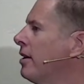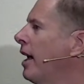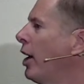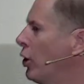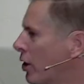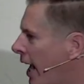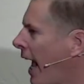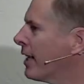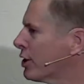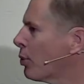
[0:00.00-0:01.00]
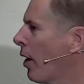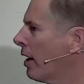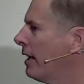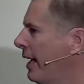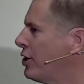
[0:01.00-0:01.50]
and you can swear
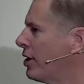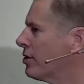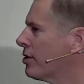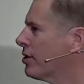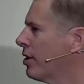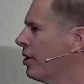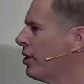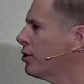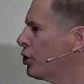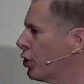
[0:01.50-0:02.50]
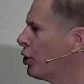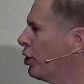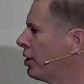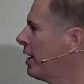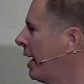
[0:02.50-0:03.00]
allegiance to the
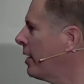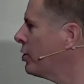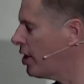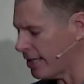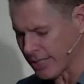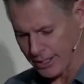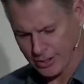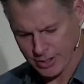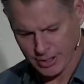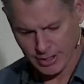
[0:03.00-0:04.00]
good King Jesus.